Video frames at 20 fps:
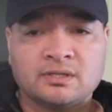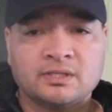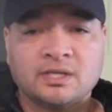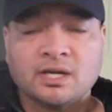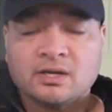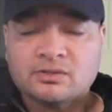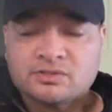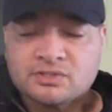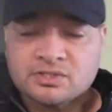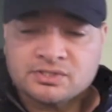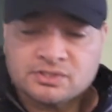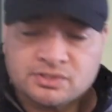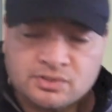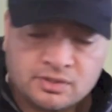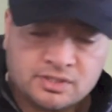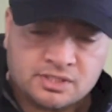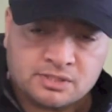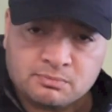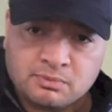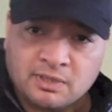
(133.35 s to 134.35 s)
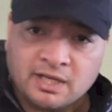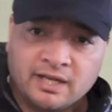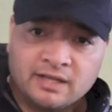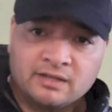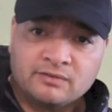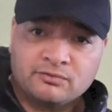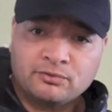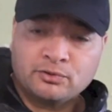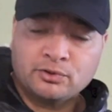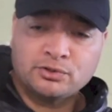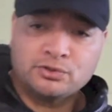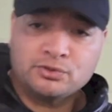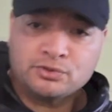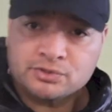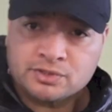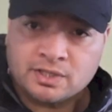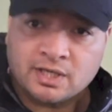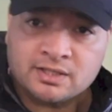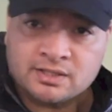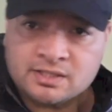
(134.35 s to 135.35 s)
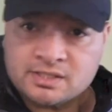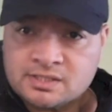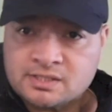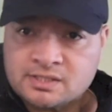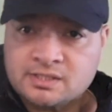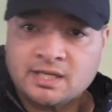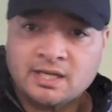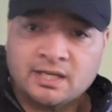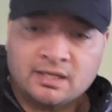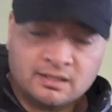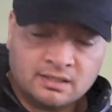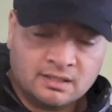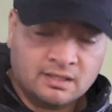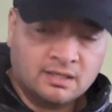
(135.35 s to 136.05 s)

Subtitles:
Now just to explain for you to understand,